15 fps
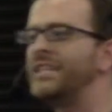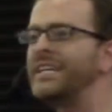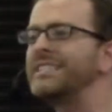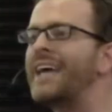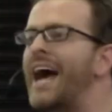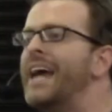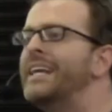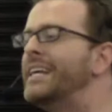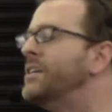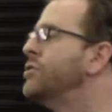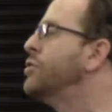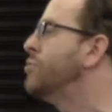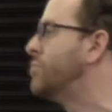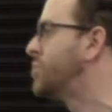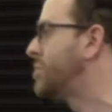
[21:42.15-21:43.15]

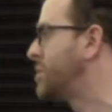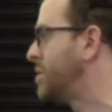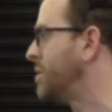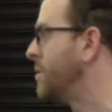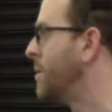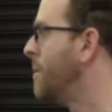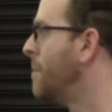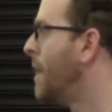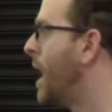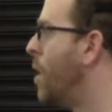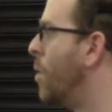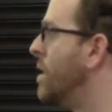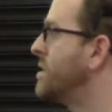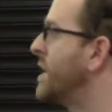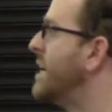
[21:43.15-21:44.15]
anxiety-induced.
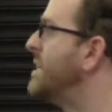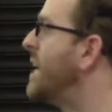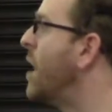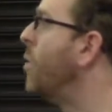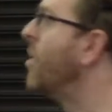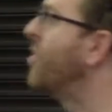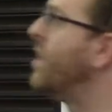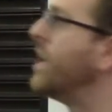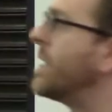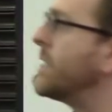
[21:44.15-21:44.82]
And once I dealt with the